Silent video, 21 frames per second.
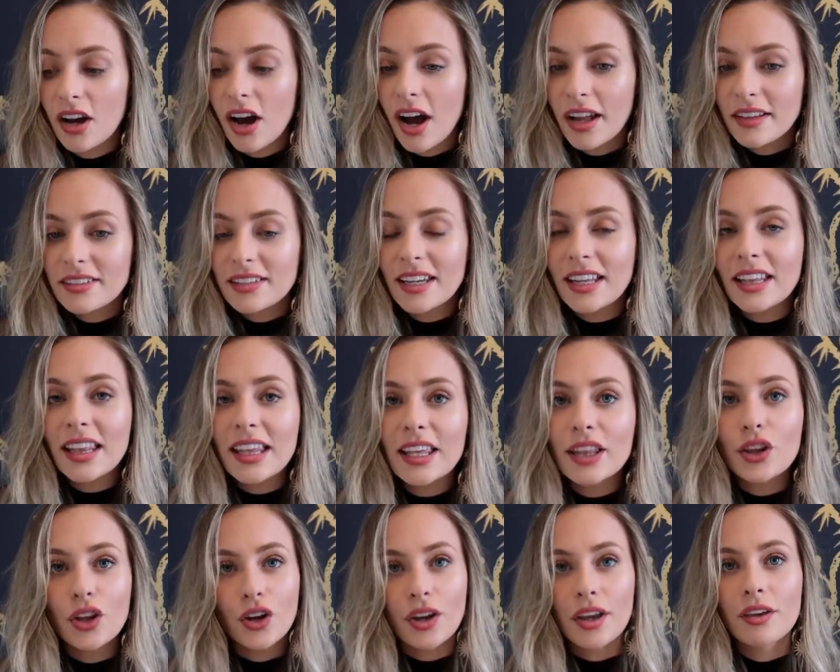
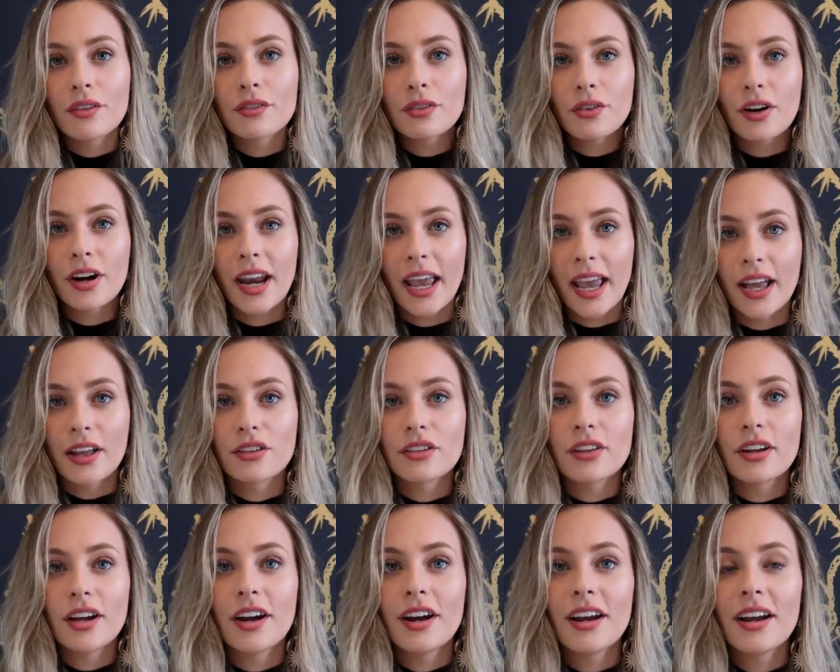Constantly looking for an
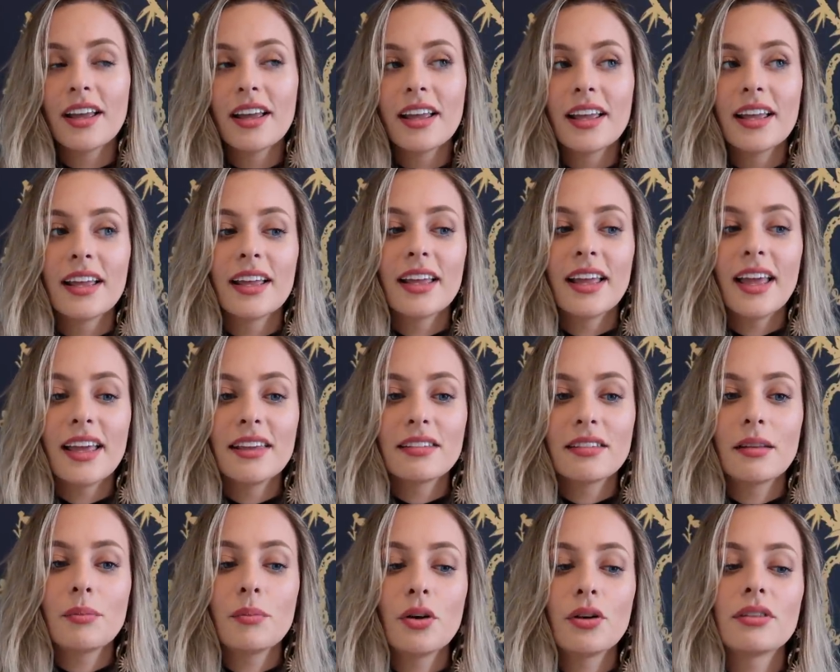answer
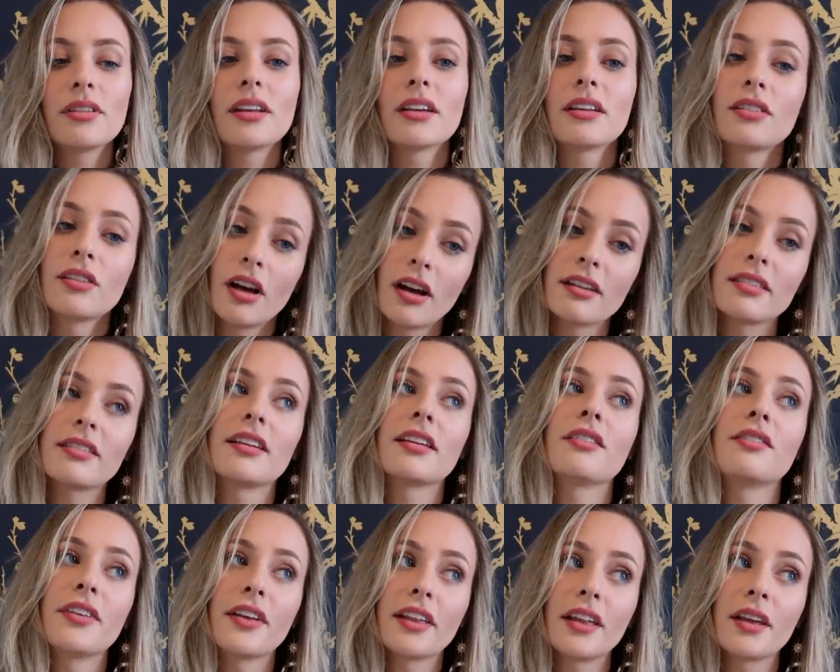is the most
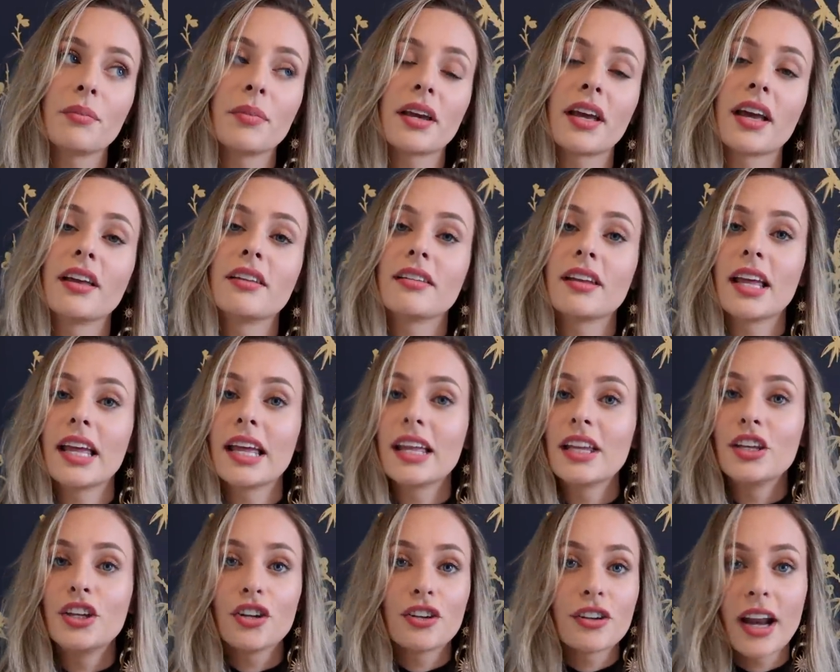exhausting feeling, because
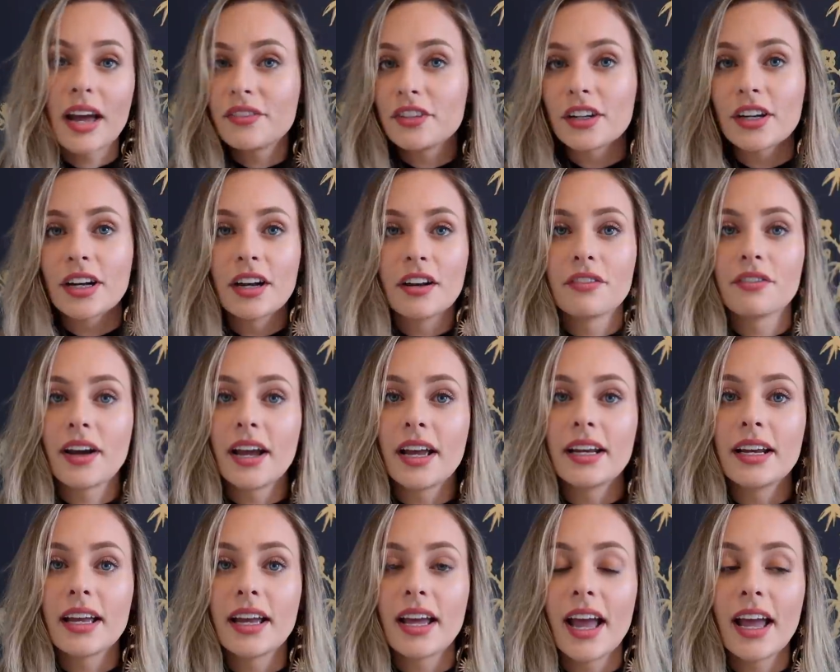you're never gonna
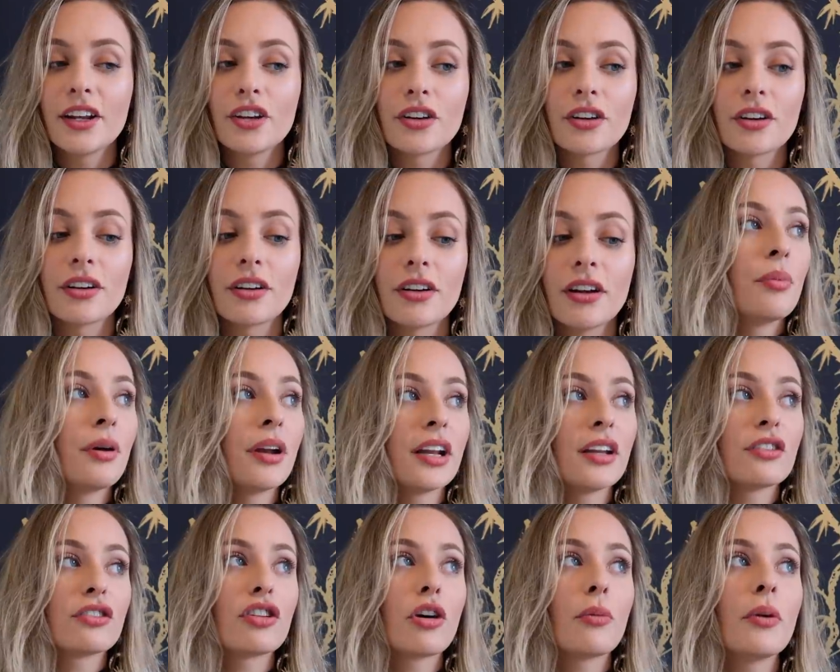find it, and you're
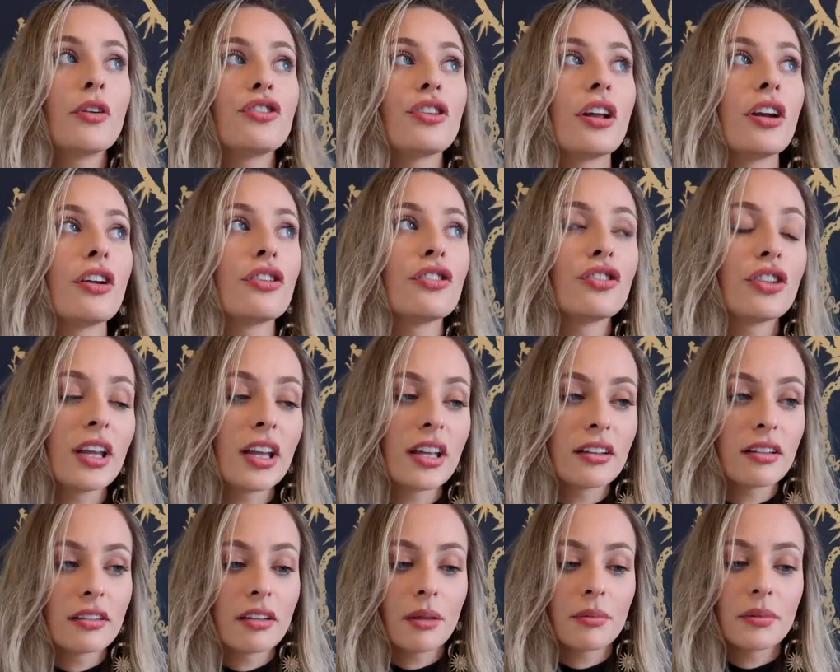putting so much energy
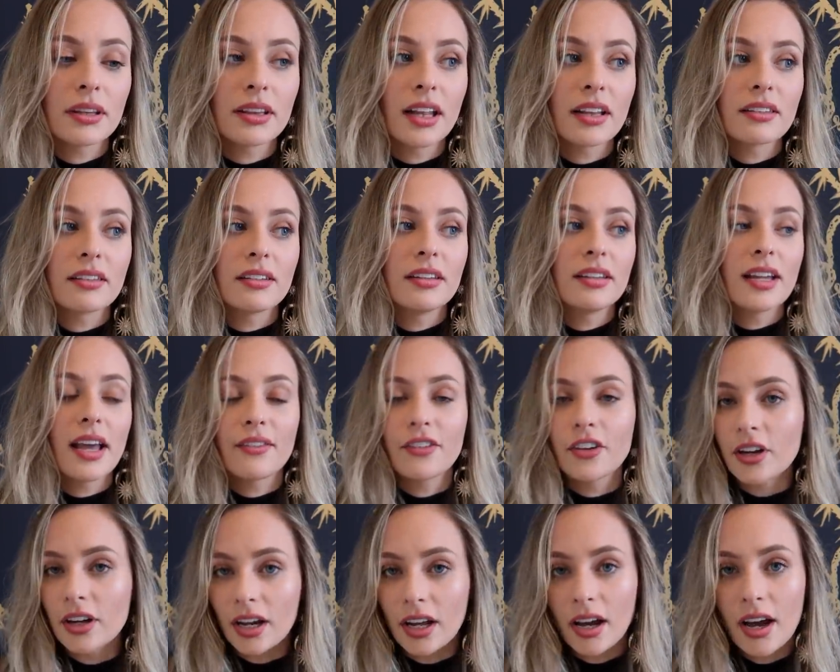into something that's
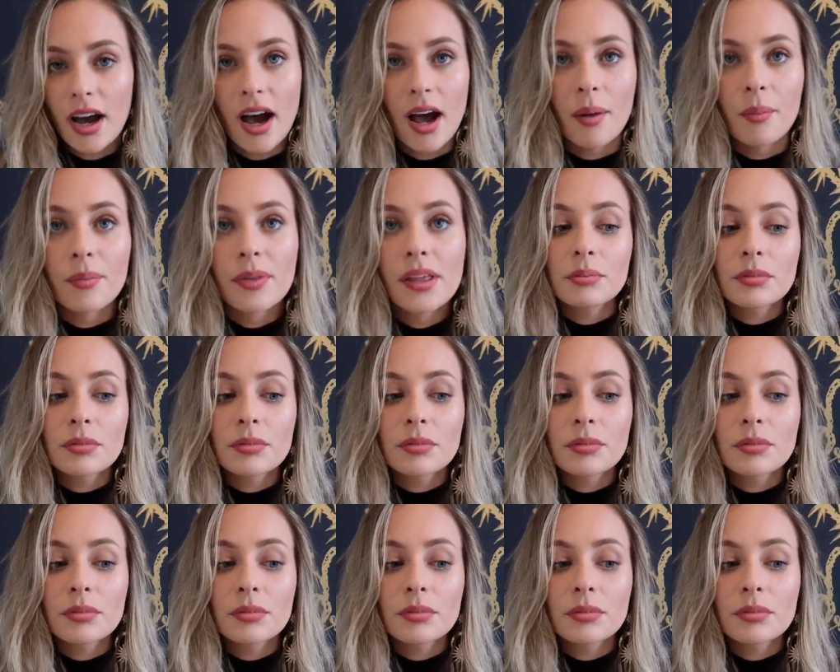never gonna come.